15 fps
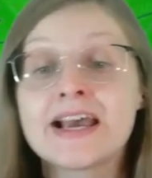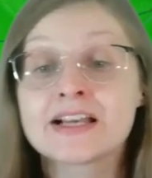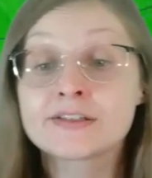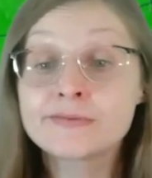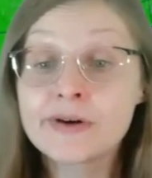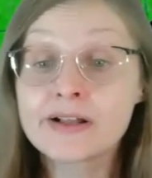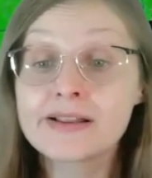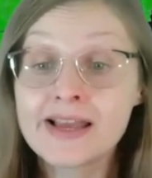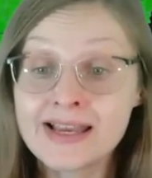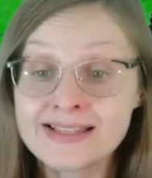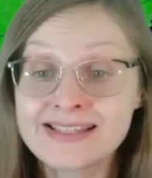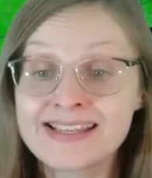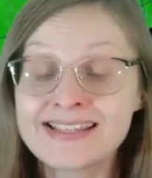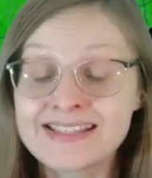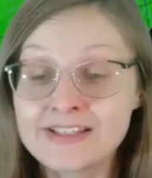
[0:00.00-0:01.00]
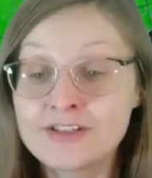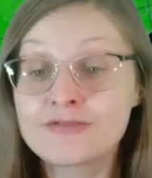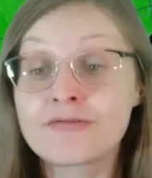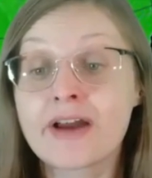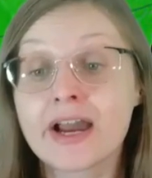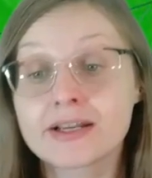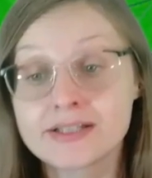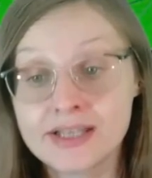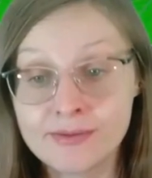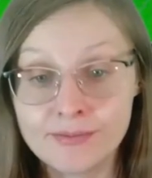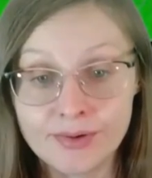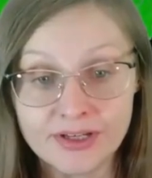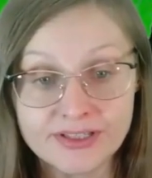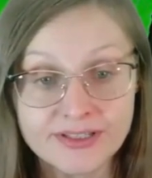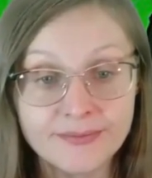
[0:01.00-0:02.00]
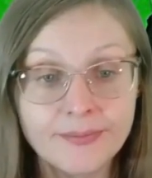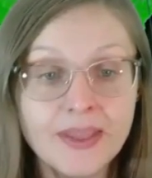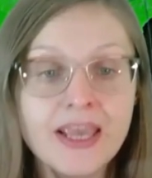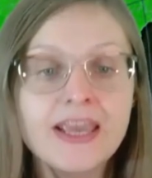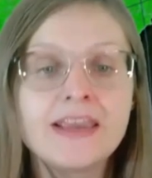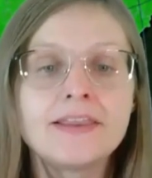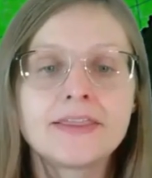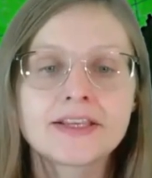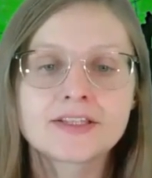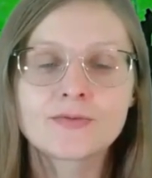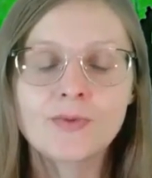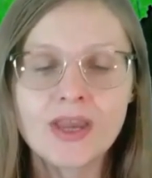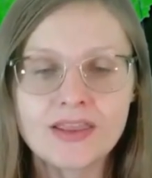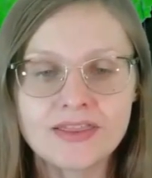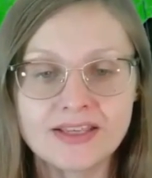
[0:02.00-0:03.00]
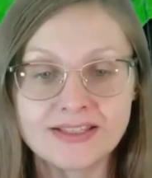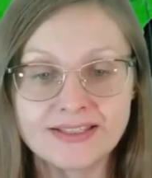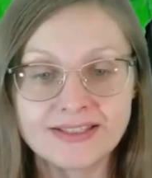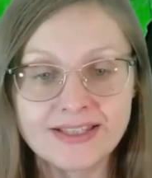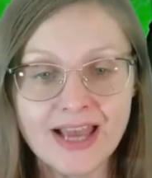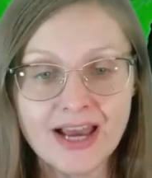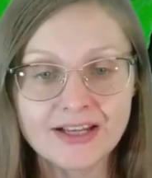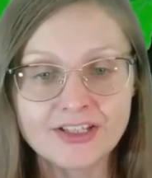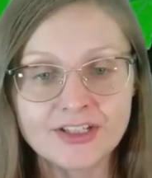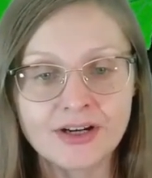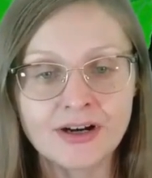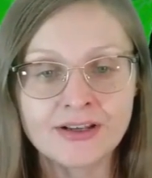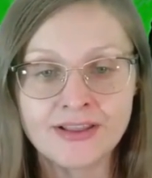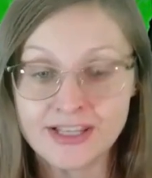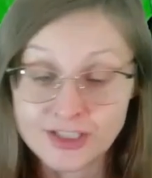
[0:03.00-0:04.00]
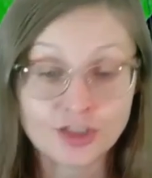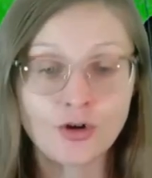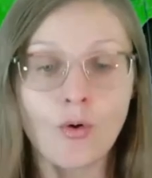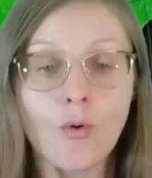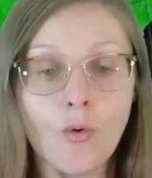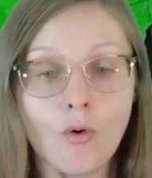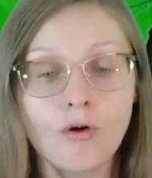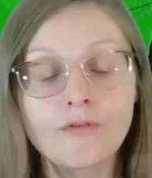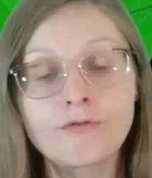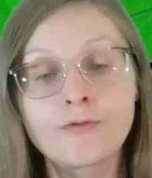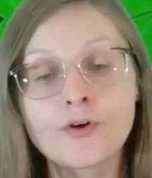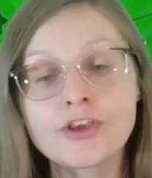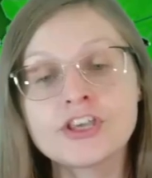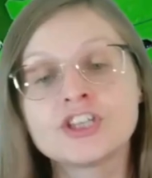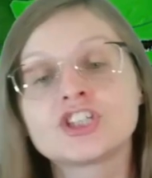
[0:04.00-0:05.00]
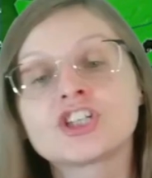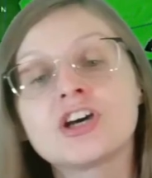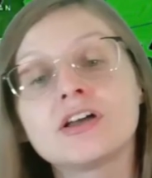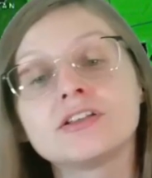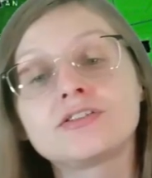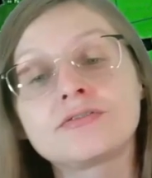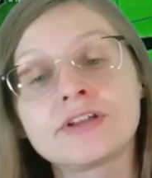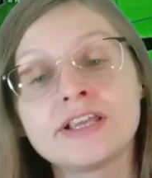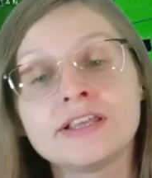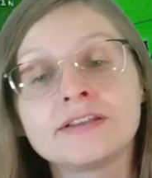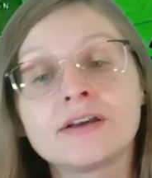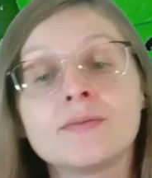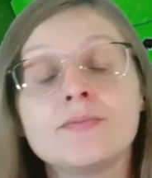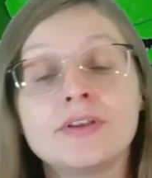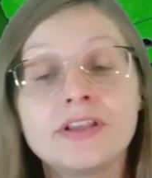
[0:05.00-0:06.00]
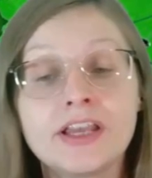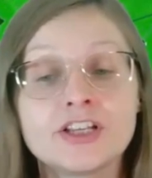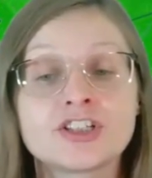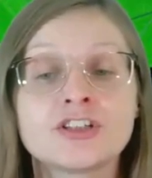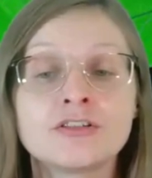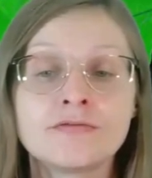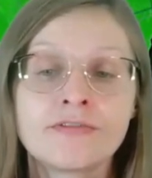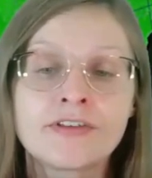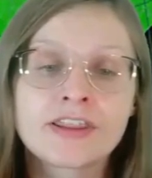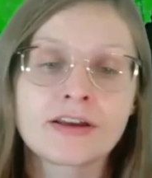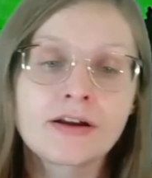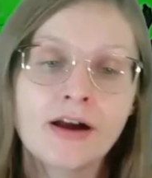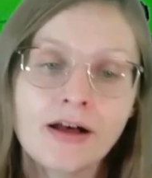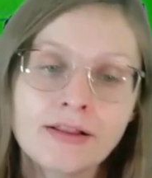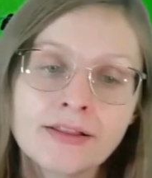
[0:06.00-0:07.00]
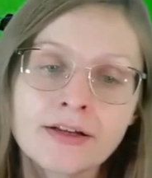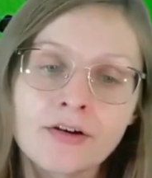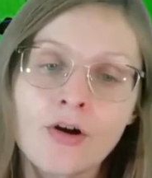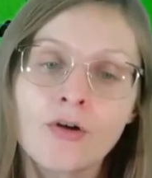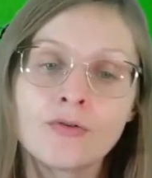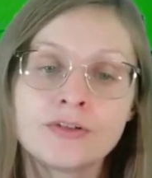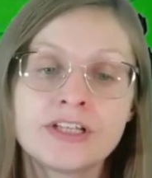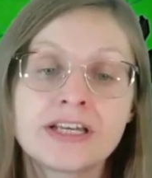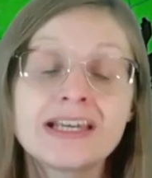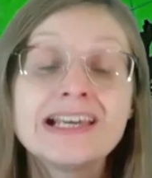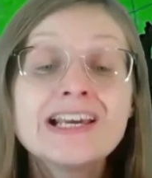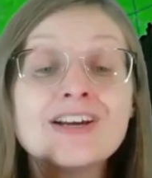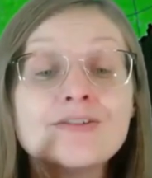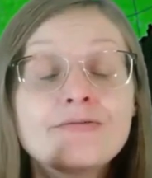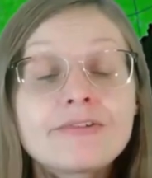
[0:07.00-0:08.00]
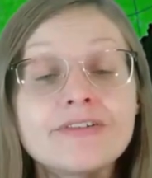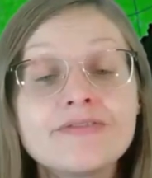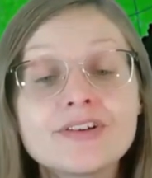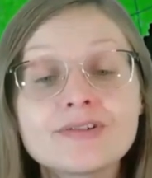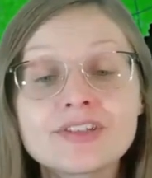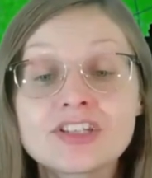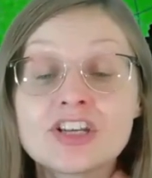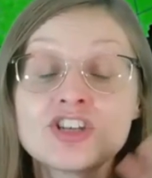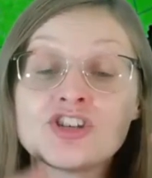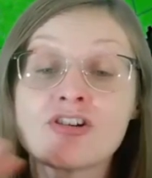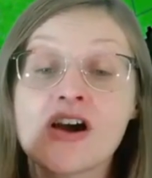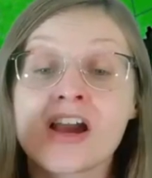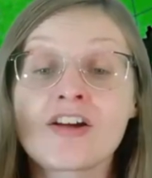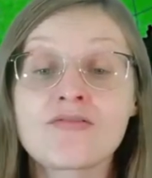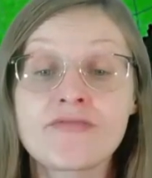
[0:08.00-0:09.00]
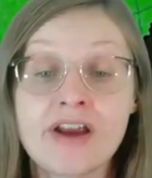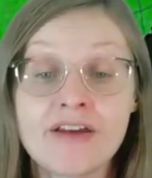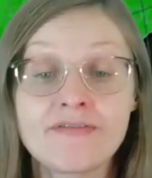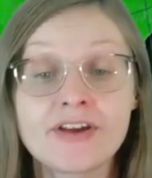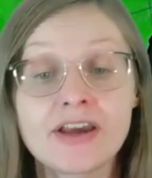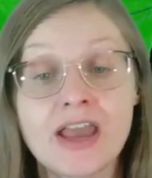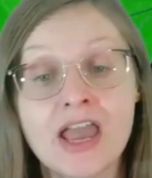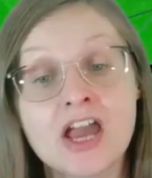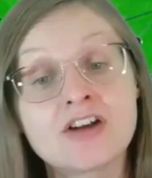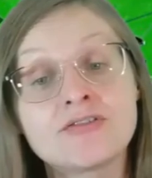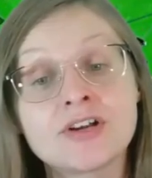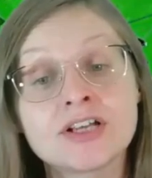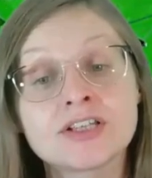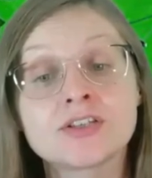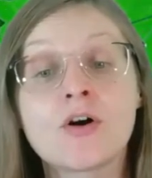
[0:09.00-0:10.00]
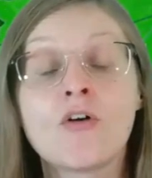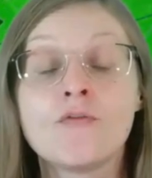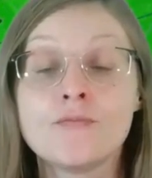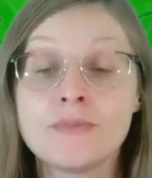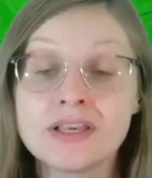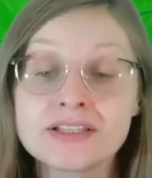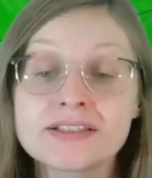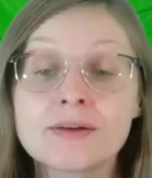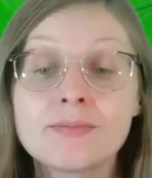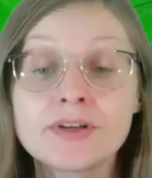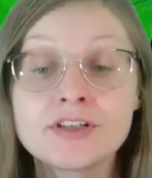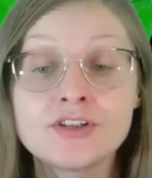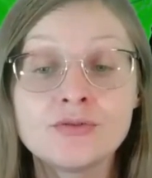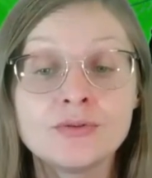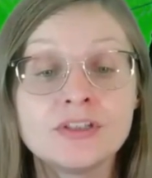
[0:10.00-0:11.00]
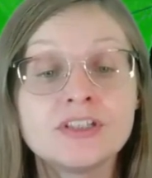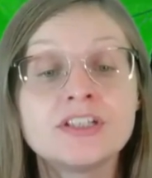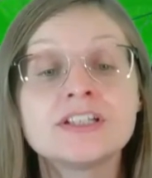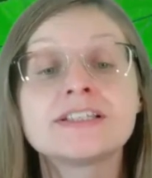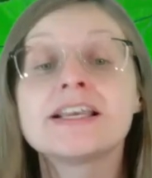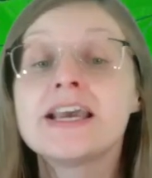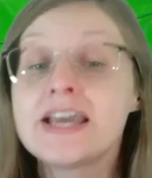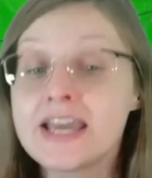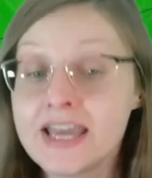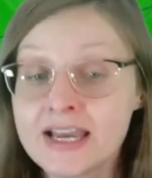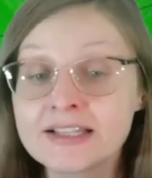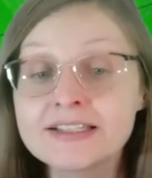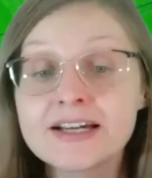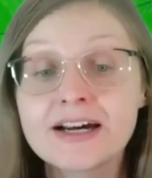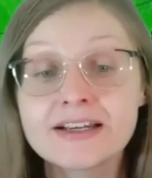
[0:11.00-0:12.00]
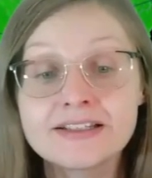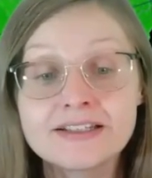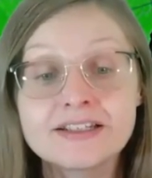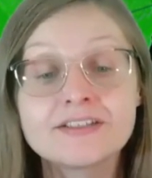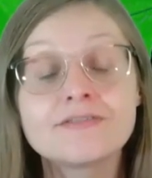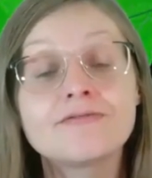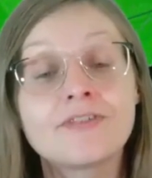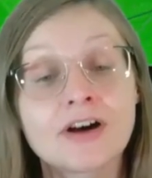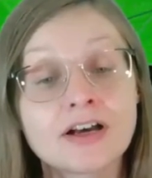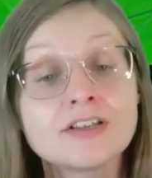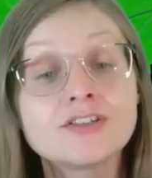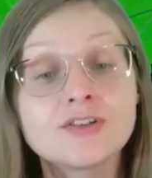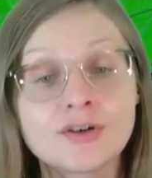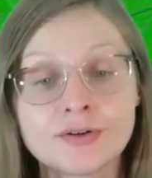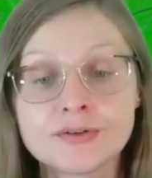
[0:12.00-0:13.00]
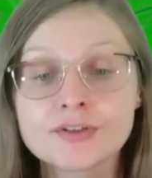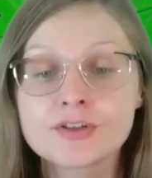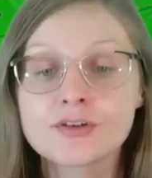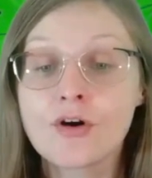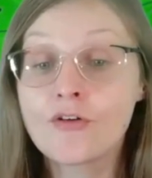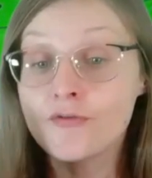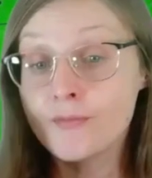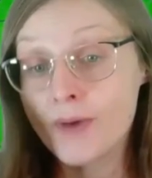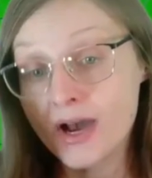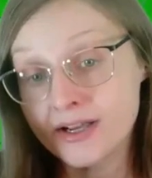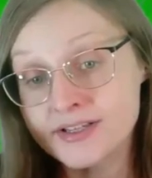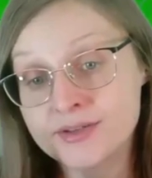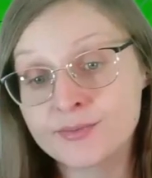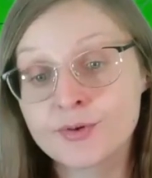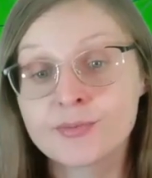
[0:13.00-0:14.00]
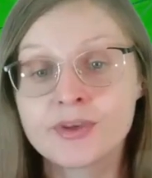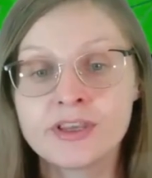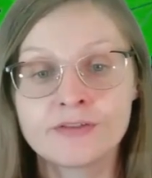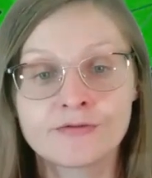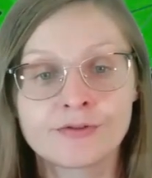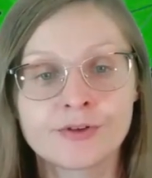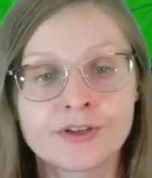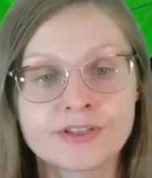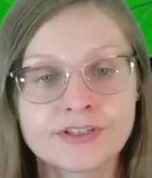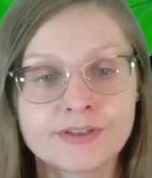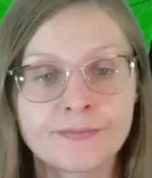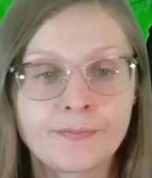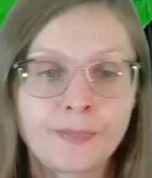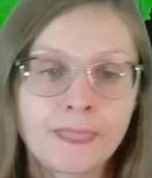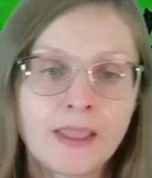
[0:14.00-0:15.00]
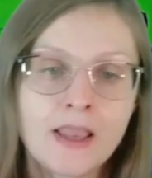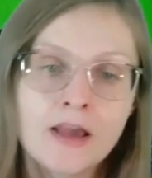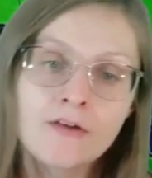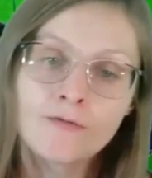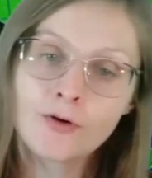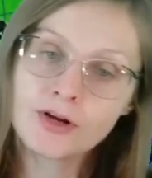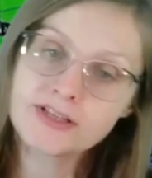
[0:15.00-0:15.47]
as well as its direct impacts. In this way, the score for each country in combination with color coding reveals geographic areas of missed opportunities and identifies zones of maximum influence. For